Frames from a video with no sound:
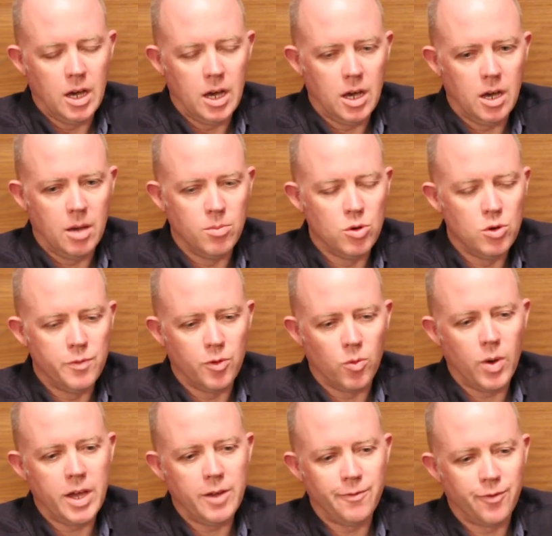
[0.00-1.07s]
a move
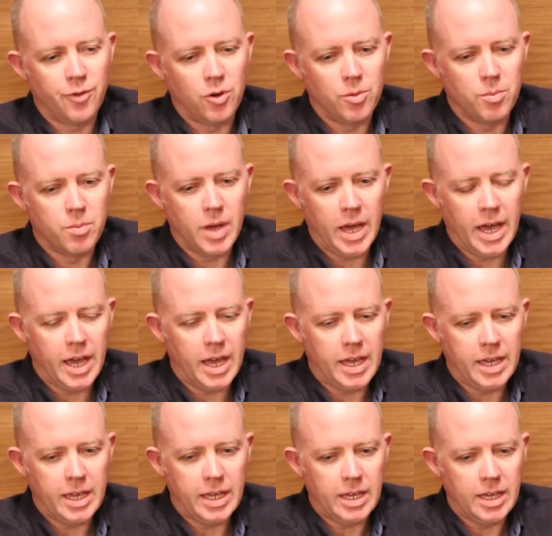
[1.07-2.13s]
away from
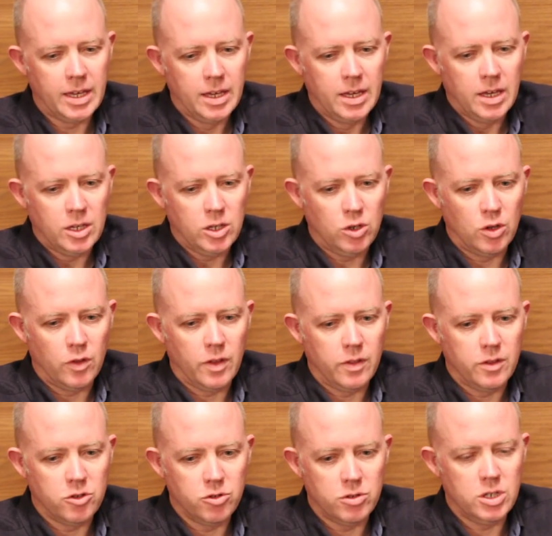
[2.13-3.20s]

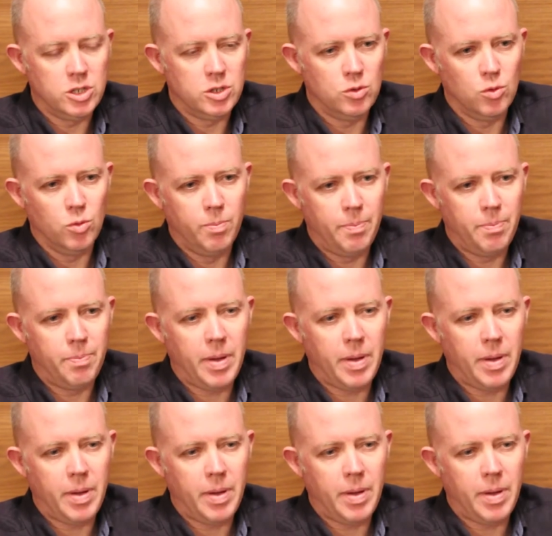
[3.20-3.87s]
the traditional